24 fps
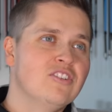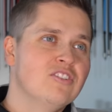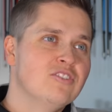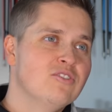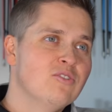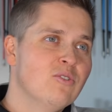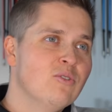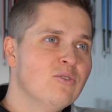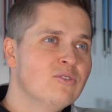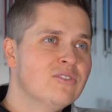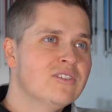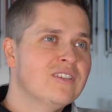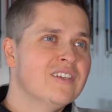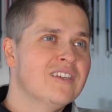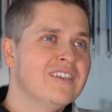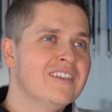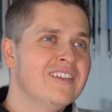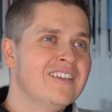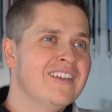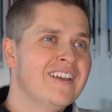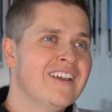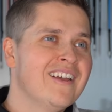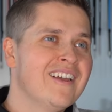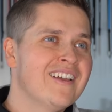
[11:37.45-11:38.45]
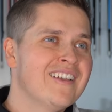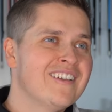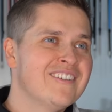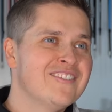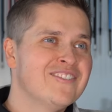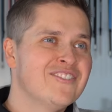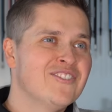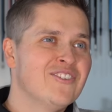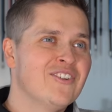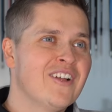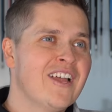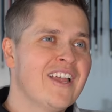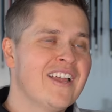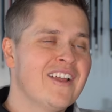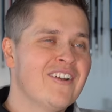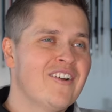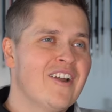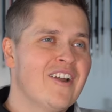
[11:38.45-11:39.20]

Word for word: years old can uh, can still hang